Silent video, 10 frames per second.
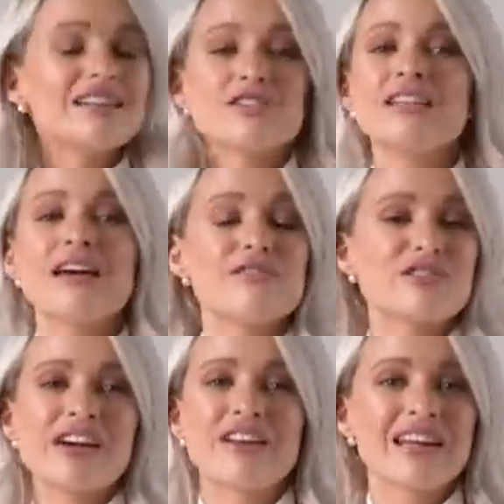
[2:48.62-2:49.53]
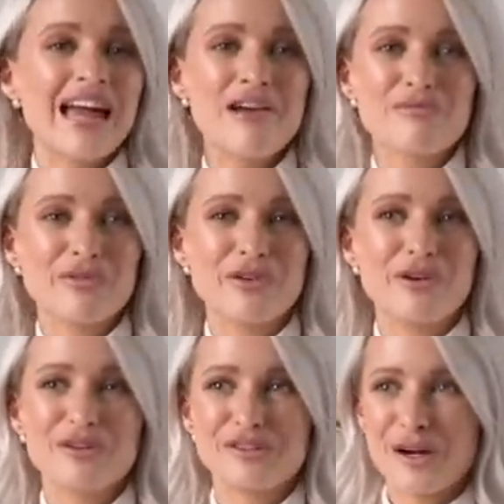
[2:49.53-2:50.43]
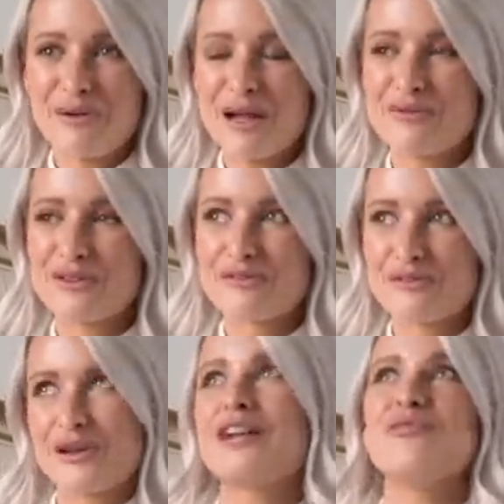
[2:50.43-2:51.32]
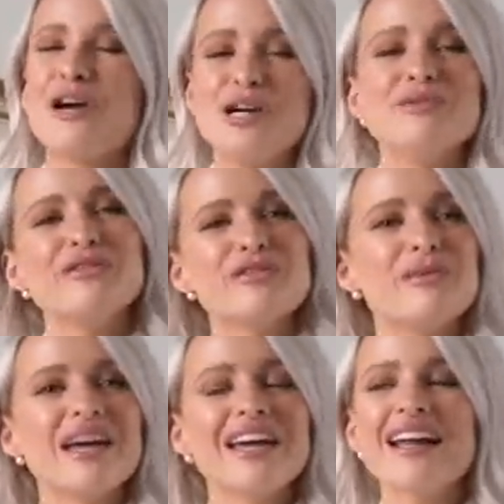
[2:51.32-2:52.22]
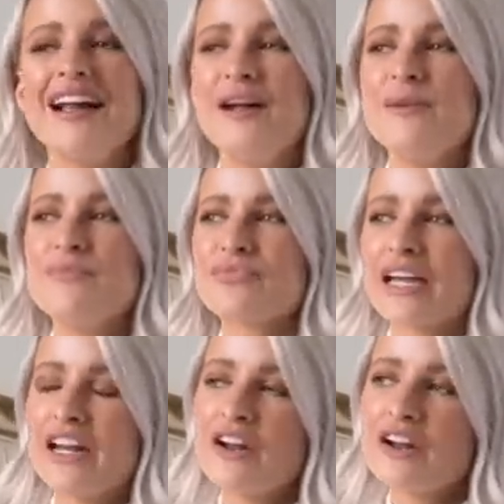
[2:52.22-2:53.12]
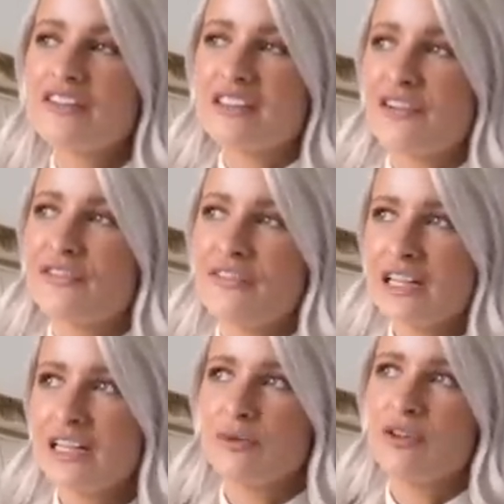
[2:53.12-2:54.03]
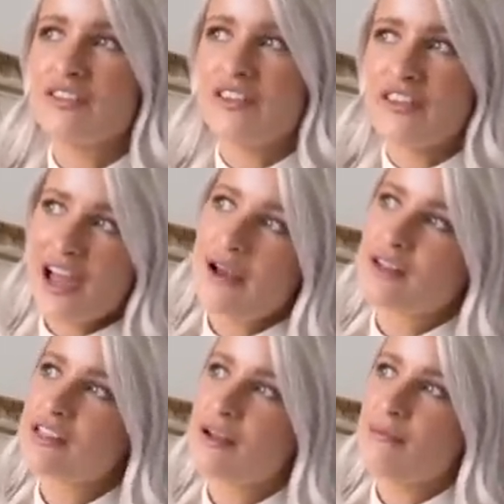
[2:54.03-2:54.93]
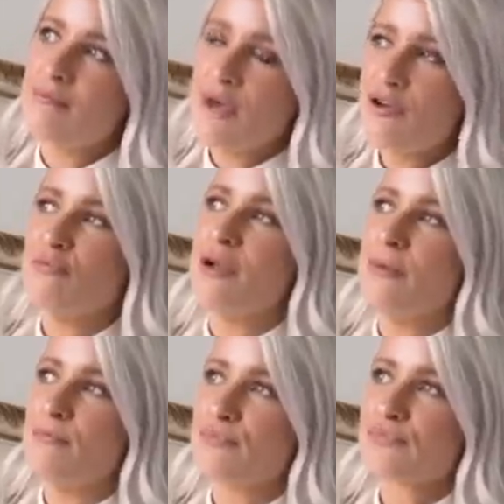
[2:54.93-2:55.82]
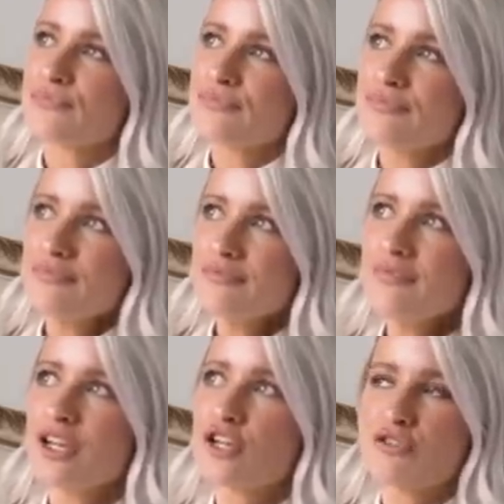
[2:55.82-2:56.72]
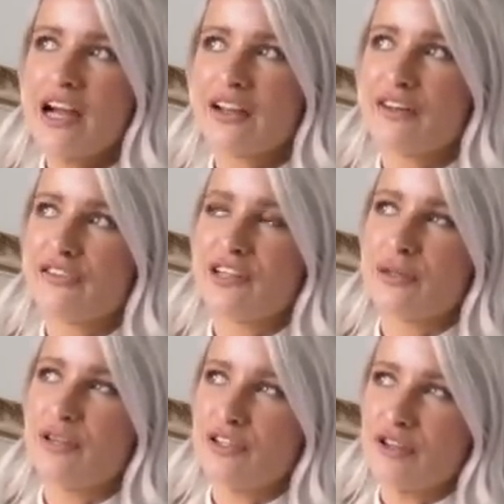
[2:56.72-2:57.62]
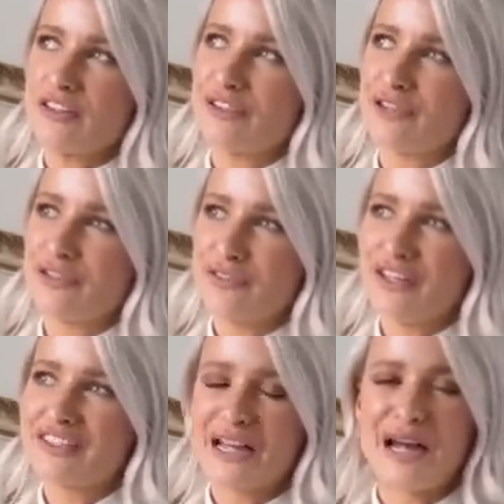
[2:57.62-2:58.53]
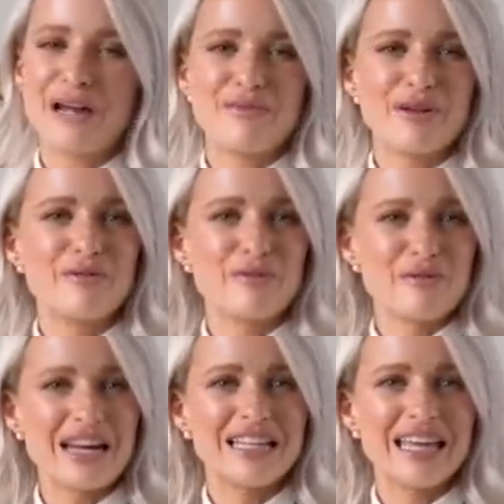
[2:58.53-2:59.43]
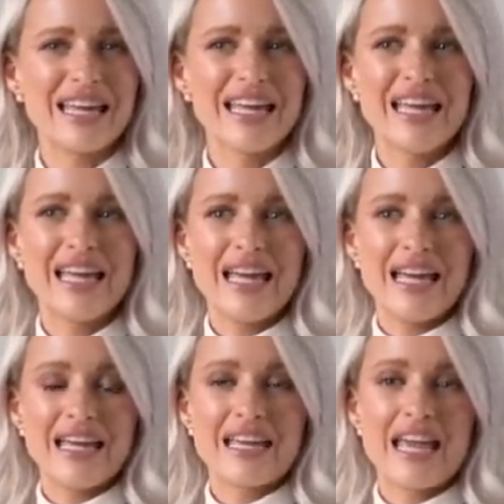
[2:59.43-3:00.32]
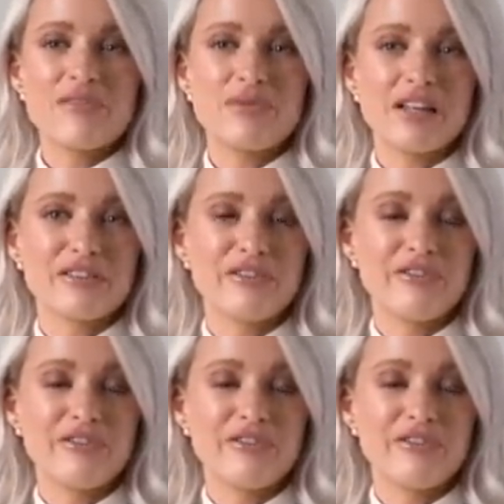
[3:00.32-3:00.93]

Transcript: literally never tried on a gown before, so it was a real moment for me. And in honesty, I feel it was that moment, trying on Phillipa's dresses for the first time, that really gave me this